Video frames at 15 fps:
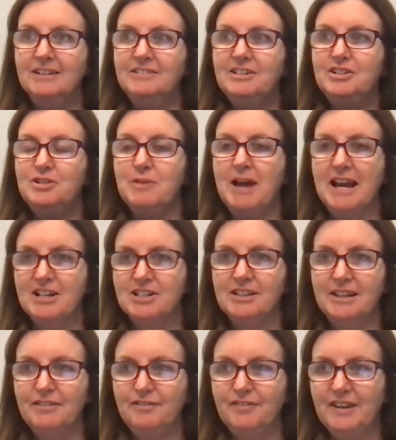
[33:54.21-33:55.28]
Did you
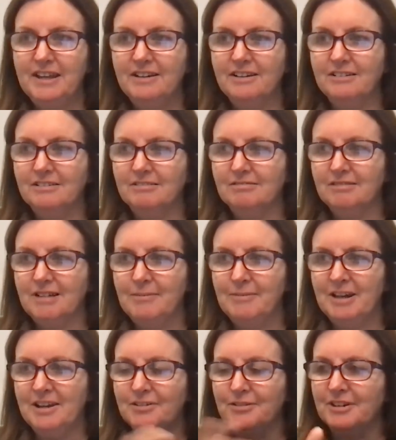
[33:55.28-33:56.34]
actually feel, I
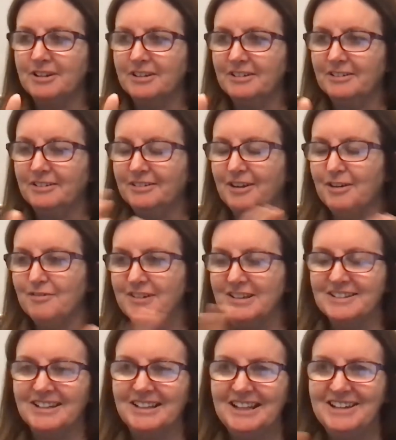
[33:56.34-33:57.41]
mean, I don't want to delve
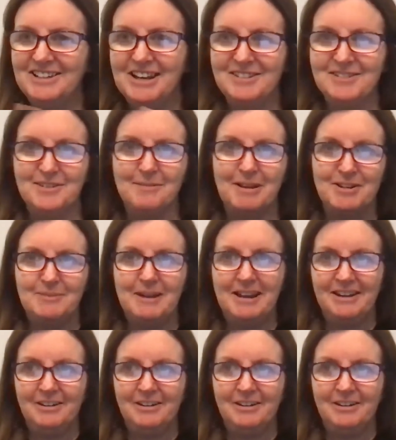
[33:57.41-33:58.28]
into cliches too much about,